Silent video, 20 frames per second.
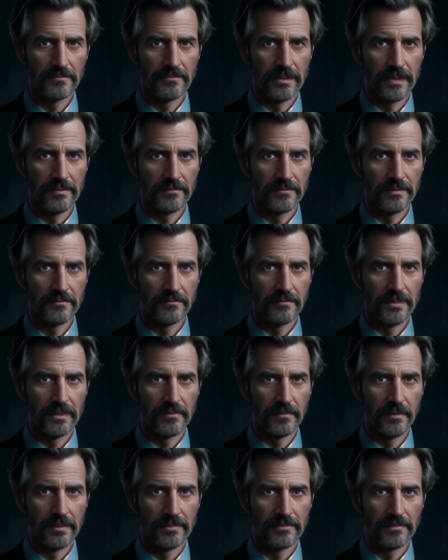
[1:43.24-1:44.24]
Others may
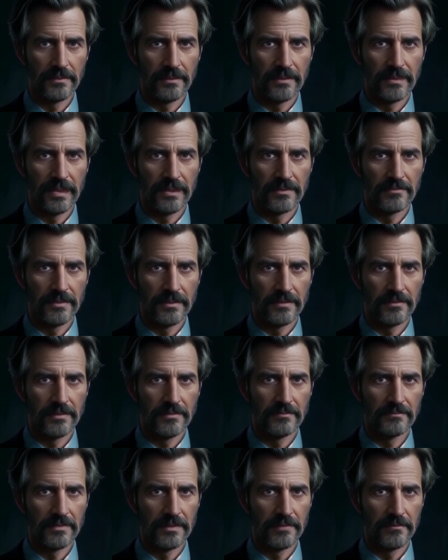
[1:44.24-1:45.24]
question the ethics
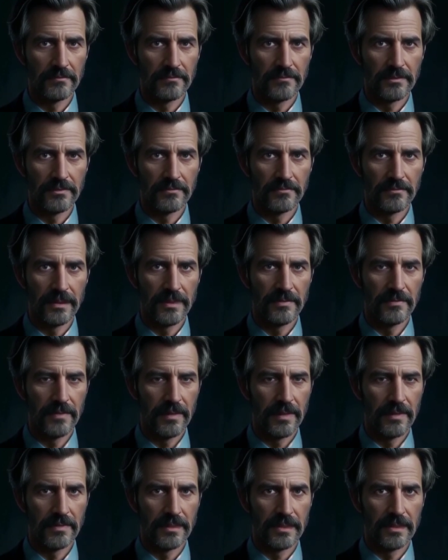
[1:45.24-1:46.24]
of some of his
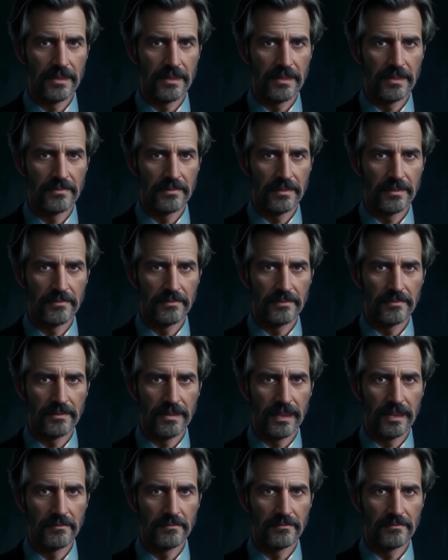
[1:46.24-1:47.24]
strategies, such as
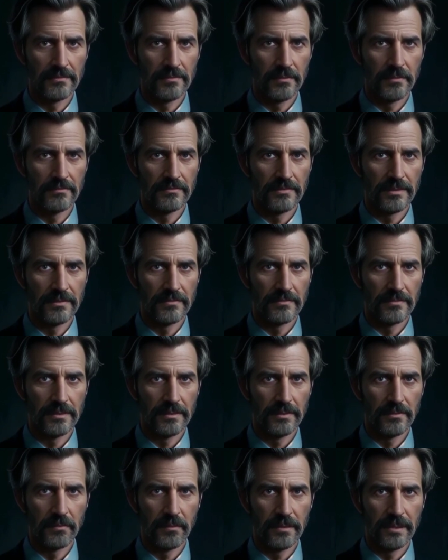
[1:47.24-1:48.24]
outsourcing to
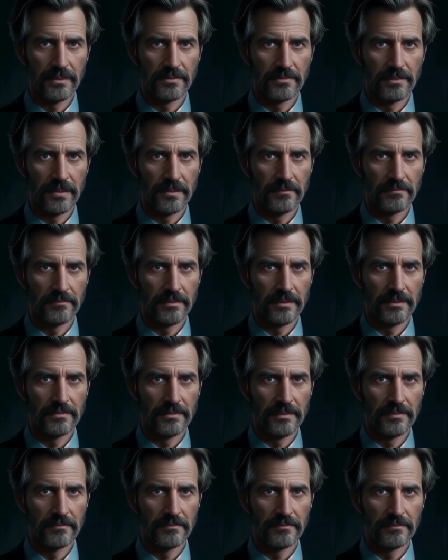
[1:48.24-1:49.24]
low-wage
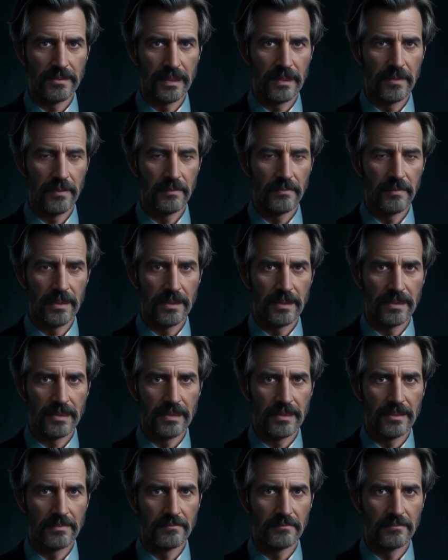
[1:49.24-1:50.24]
countries. However,
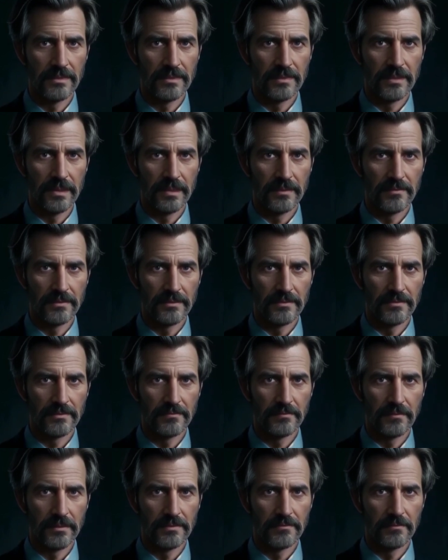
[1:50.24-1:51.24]
regardless
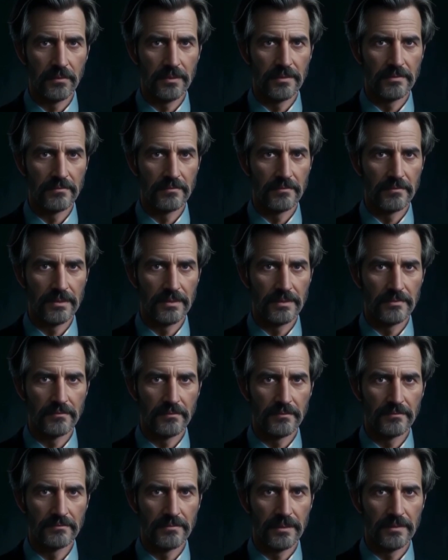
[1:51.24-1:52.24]
of whether one agrees
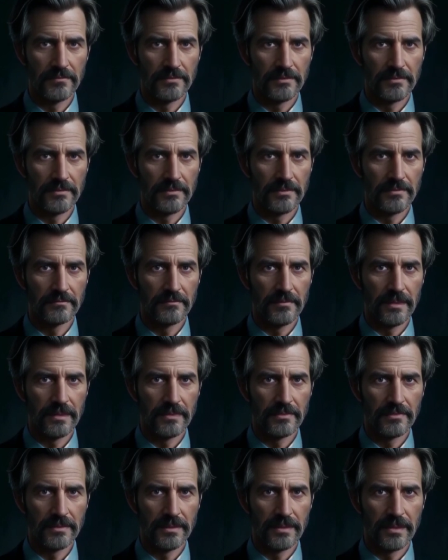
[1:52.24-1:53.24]
with Ferriss's
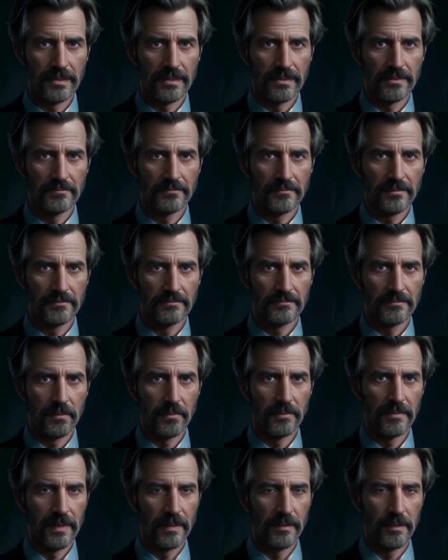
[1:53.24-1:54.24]
advice, the
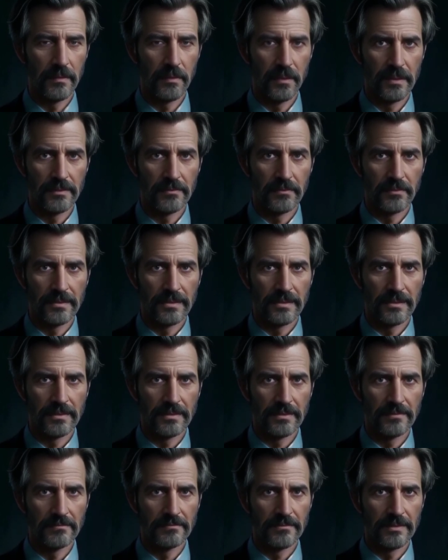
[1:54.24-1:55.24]
four-hour workweek
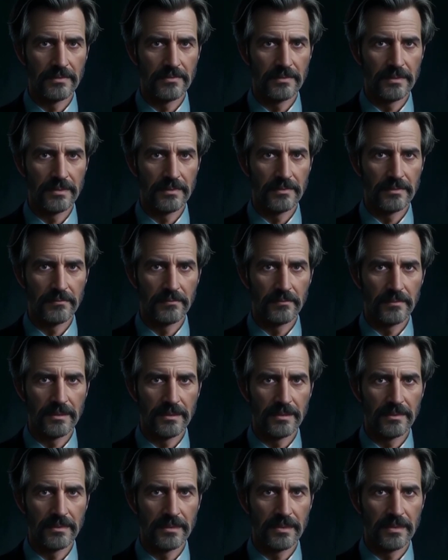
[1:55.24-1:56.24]
is a fascinating
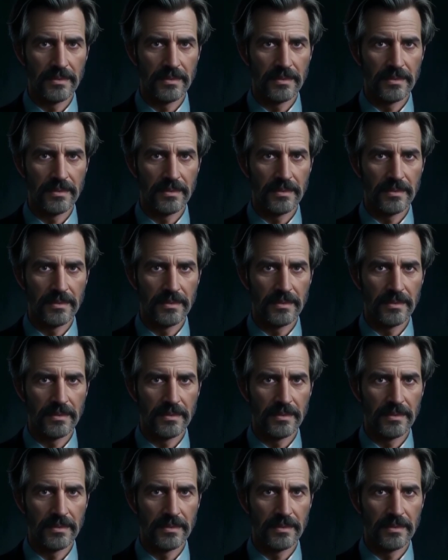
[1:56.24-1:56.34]
read